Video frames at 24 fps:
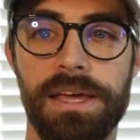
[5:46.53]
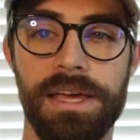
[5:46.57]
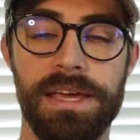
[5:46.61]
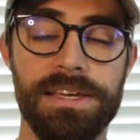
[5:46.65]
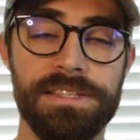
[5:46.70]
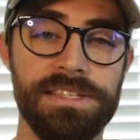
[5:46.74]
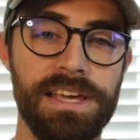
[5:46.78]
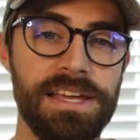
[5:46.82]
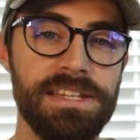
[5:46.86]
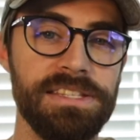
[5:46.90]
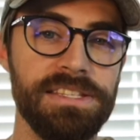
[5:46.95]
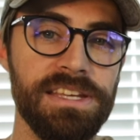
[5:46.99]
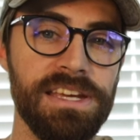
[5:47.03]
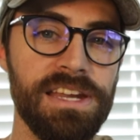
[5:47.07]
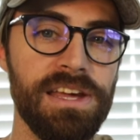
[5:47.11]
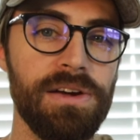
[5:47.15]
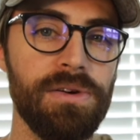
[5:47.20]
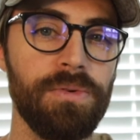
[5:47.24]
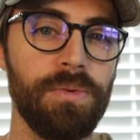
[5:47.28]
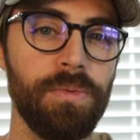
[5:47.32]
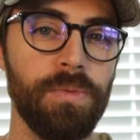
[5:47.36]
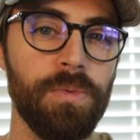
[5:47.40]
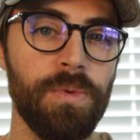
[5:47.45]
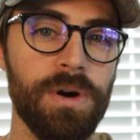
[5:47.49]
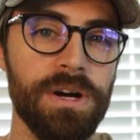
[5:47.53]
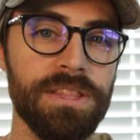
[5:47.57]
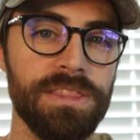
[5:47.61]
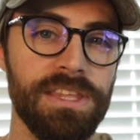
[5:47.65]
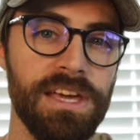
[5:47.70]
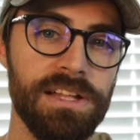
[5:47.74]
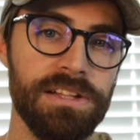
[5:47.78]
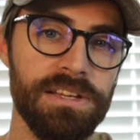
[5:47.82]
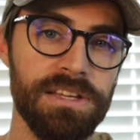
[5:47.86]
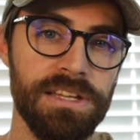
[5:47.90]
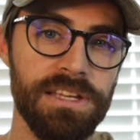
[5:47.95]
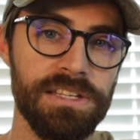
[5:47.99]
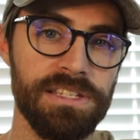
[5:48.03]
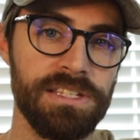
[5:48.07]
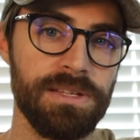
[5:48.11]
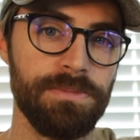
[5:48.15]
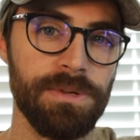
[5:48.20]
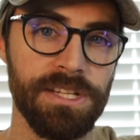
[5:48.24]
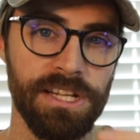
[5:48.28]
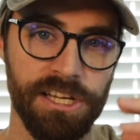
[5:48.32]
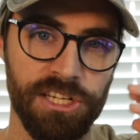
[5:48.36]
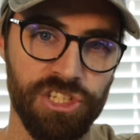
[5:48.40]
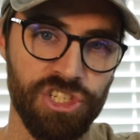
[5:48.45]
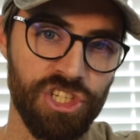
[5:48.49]
is I didn't want the LEDs to be
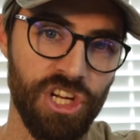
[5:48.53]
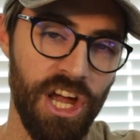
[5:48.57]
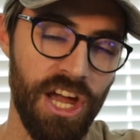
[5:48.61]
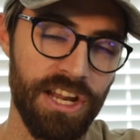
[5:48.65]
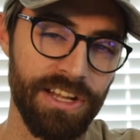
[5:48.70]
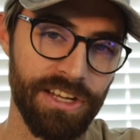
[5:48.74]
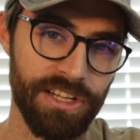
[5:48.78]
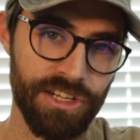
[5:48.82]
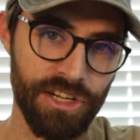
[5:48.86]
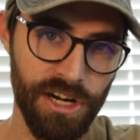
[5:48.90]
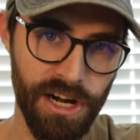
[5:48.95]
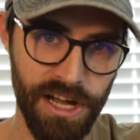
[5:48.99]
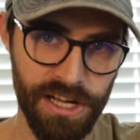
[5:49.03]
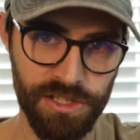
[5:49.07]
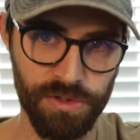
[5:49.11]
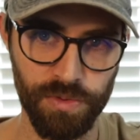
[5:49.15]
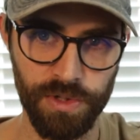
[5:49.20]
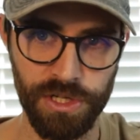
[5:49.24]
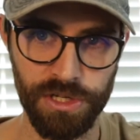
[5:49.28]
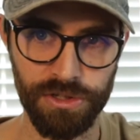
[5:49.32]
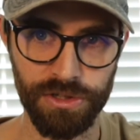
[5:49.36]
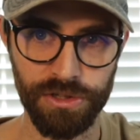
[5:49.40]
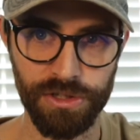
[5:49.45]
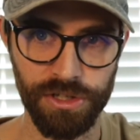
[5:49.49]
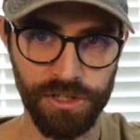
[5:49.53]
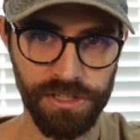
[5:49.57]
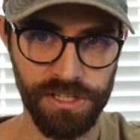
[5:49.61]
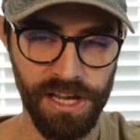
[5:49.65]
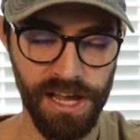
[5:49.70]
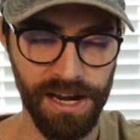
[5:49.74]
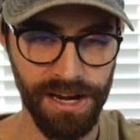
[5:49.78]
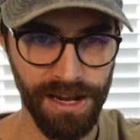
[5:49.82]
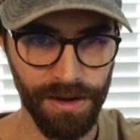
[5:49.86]
like shining in your eyes when you looked at it.